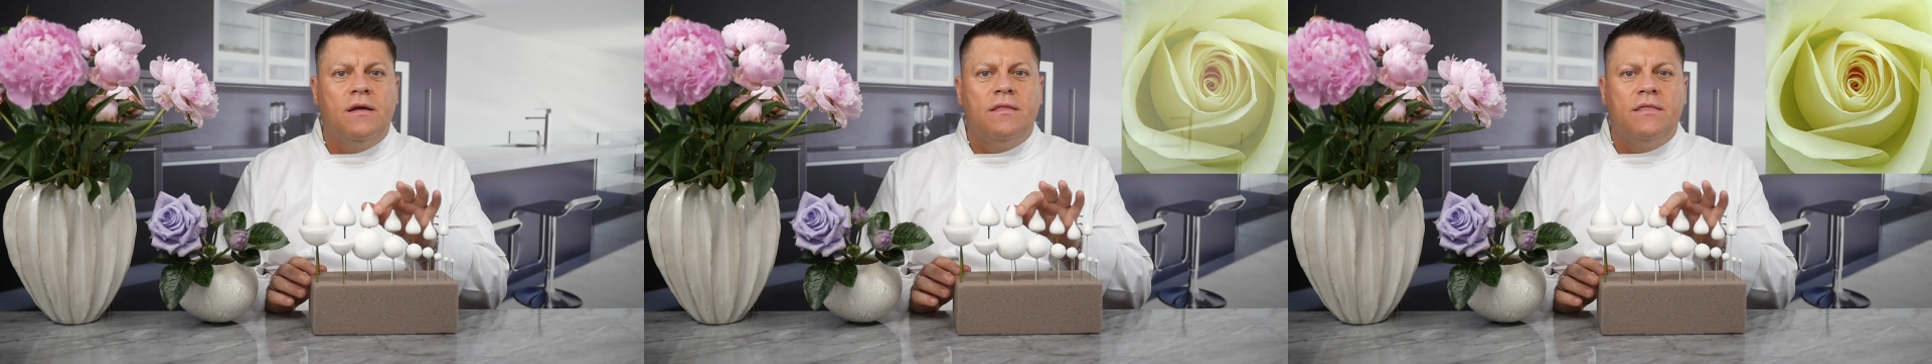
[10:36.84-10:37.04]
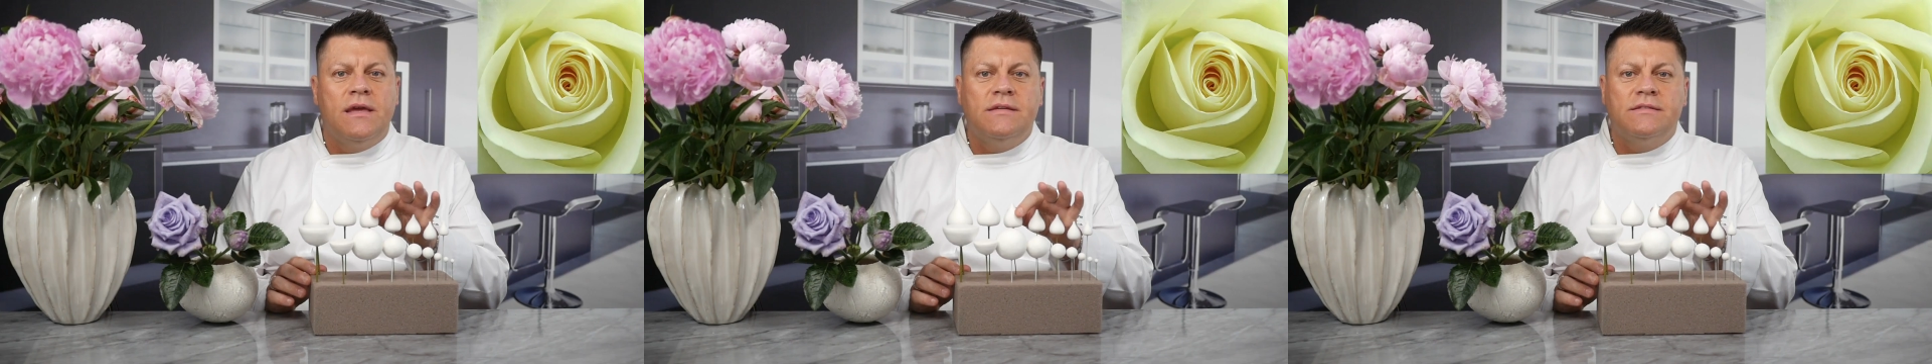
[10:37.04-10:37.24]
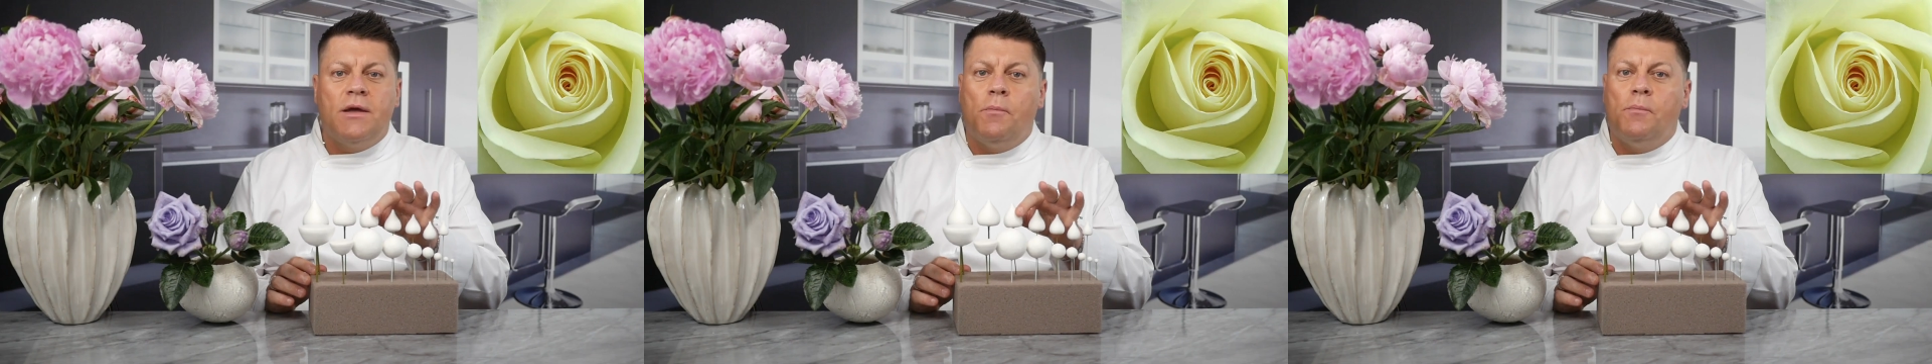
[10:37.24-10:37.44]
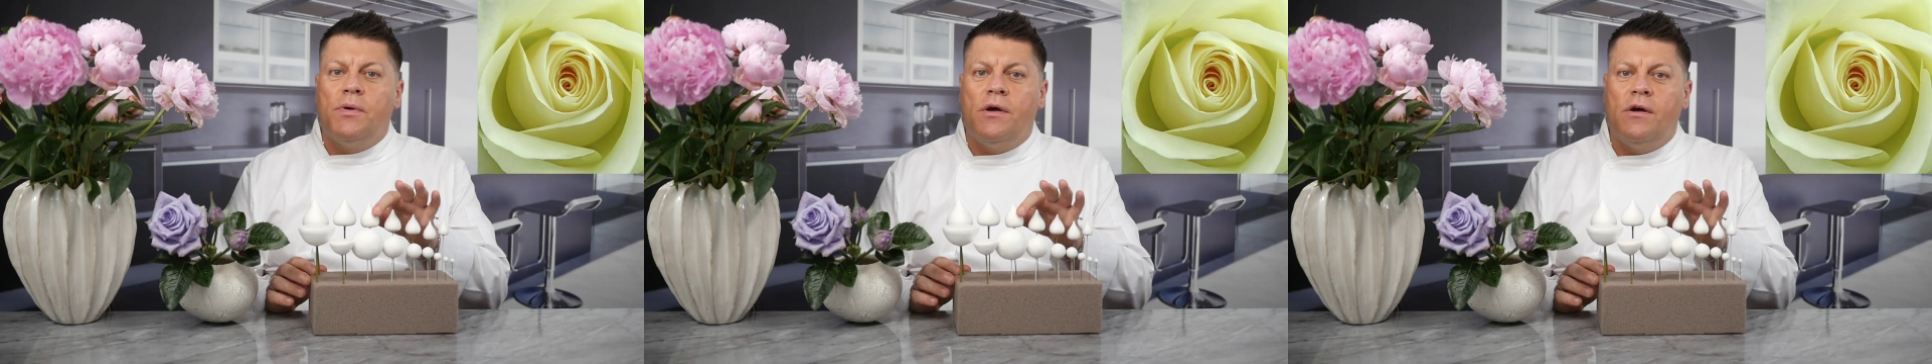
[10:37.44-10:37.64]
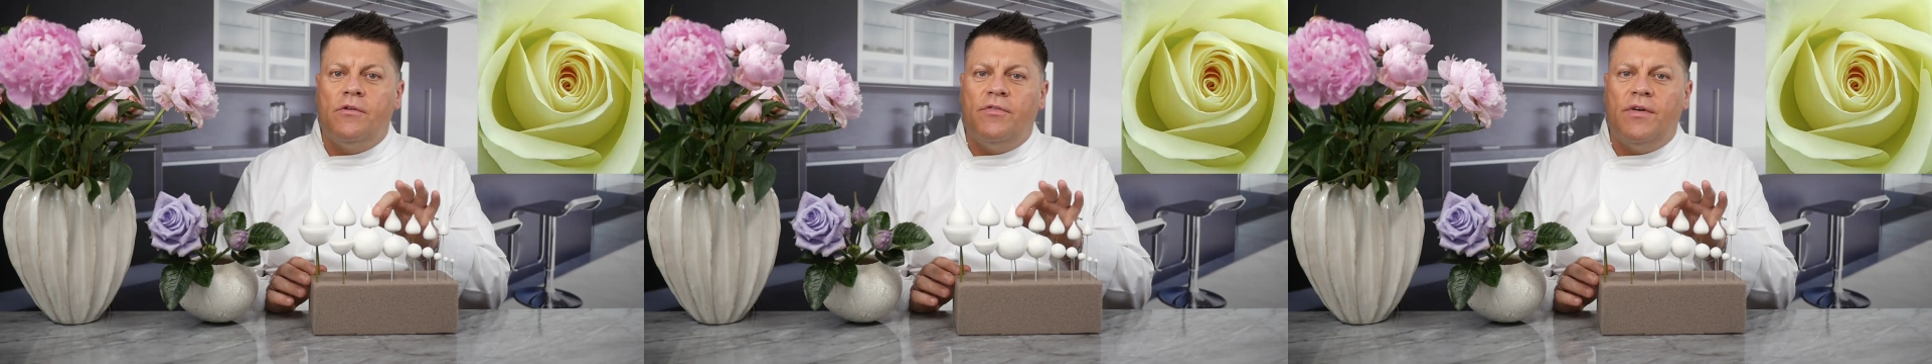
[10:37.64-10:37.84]
These are
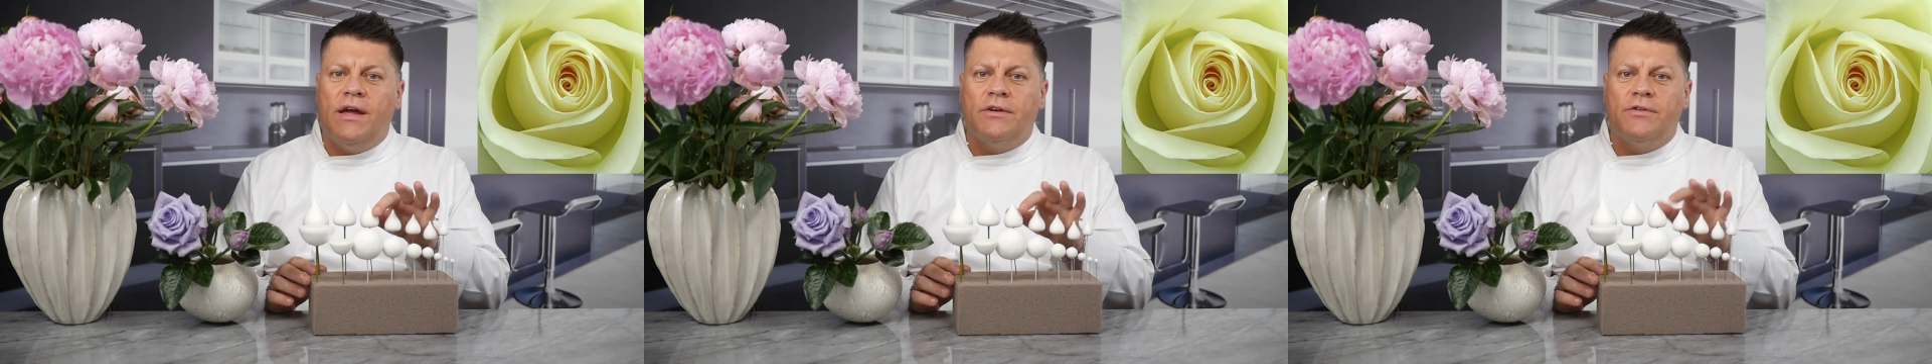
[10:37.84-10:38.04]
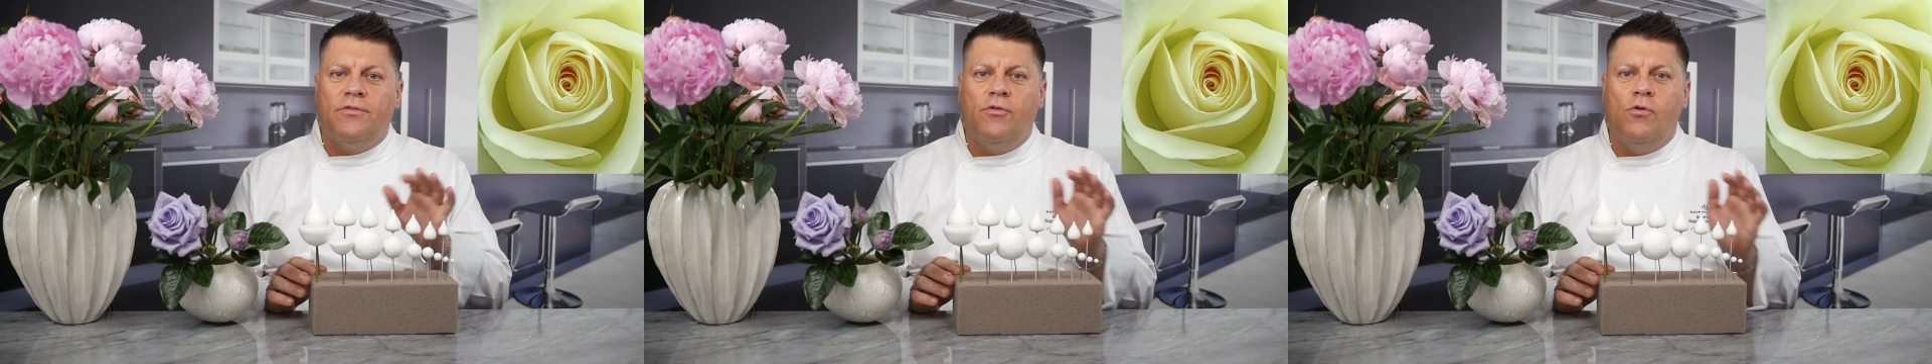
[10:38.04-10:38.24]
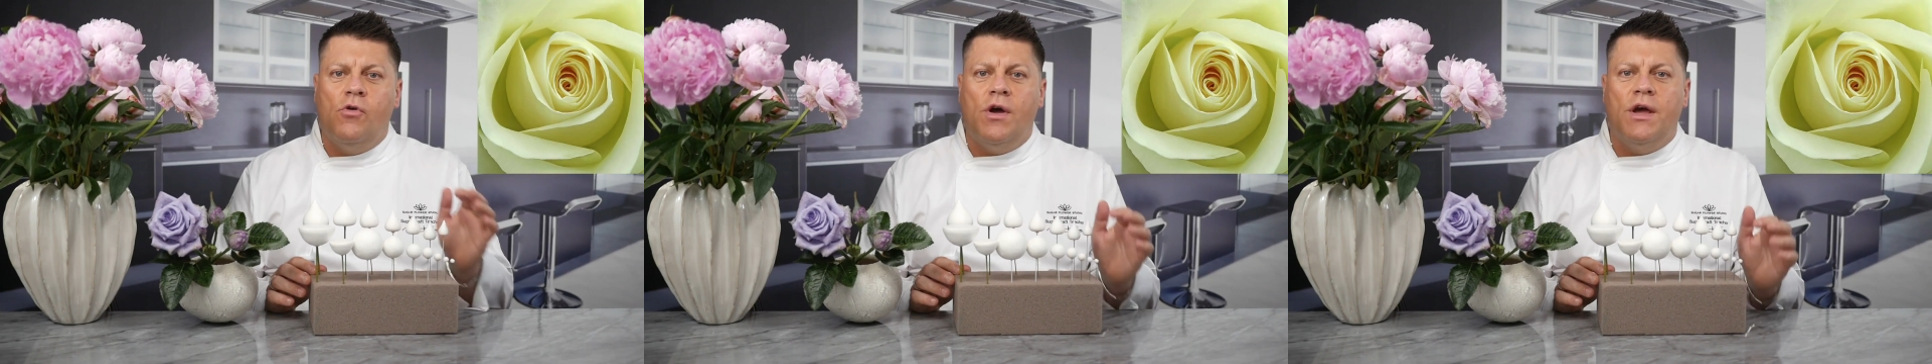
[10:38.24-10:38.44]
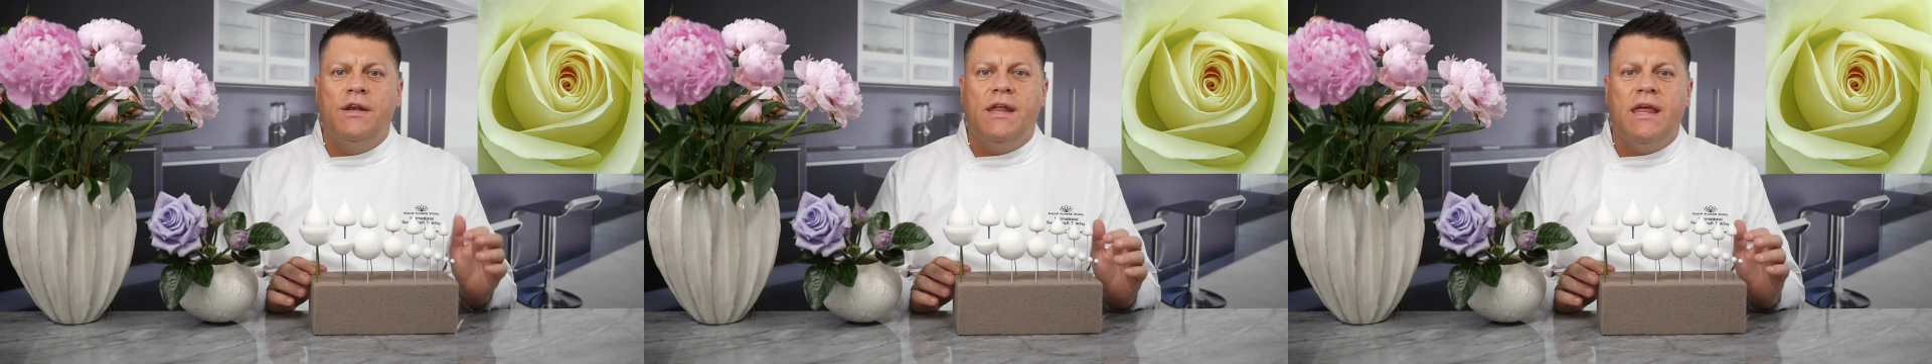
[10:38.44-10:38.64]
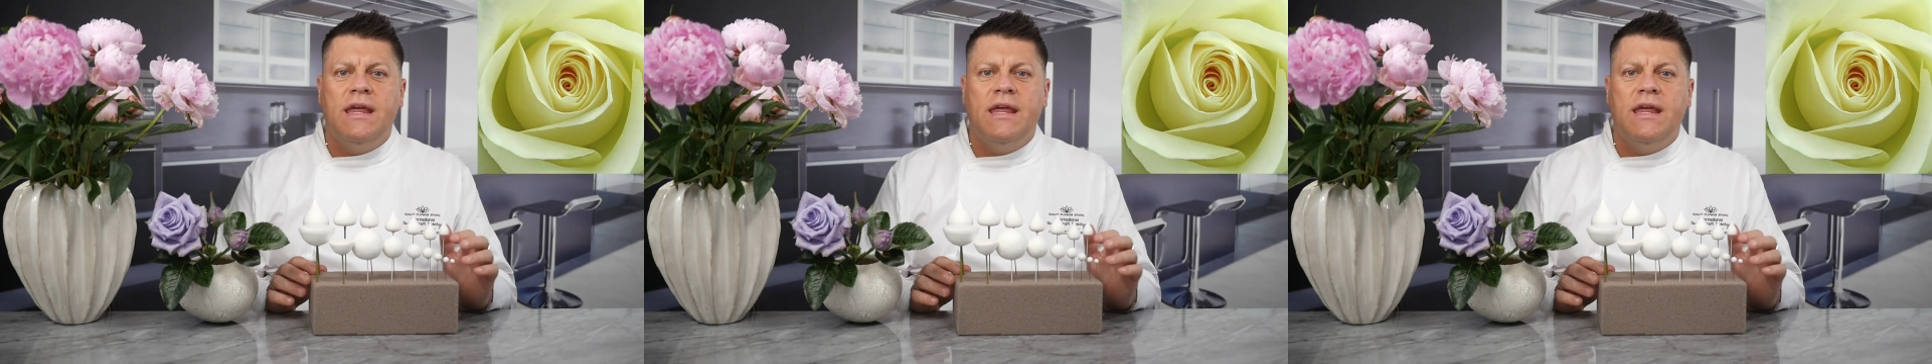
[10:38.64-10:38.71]
perfect for an